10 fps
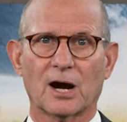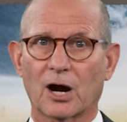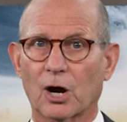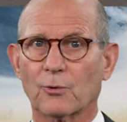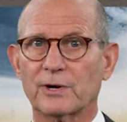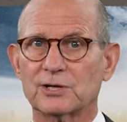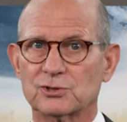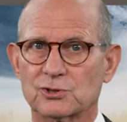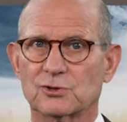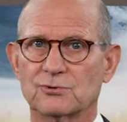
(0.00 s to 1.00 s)
Are we
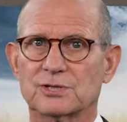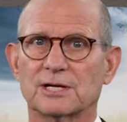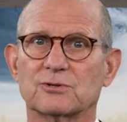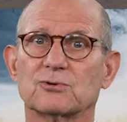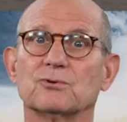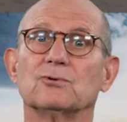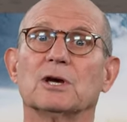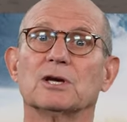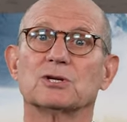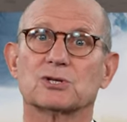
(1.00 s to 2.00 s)
choosing to
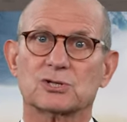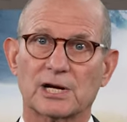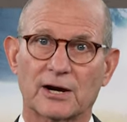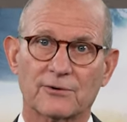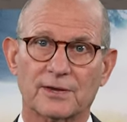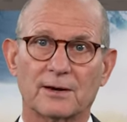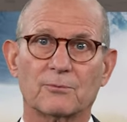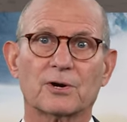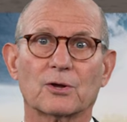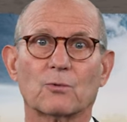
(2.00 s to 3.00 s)
share
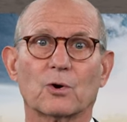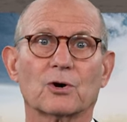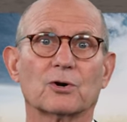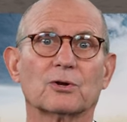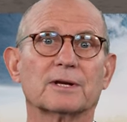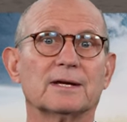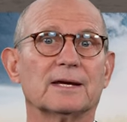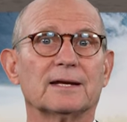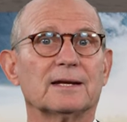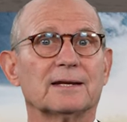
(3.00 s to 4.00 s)
them with a world
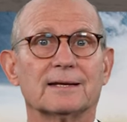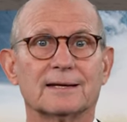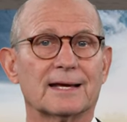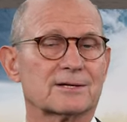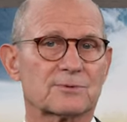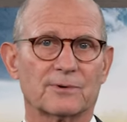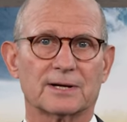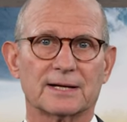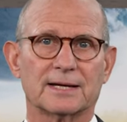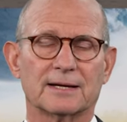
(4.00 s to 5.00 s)
in
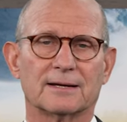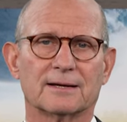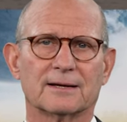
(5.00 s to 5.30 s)
desperate need?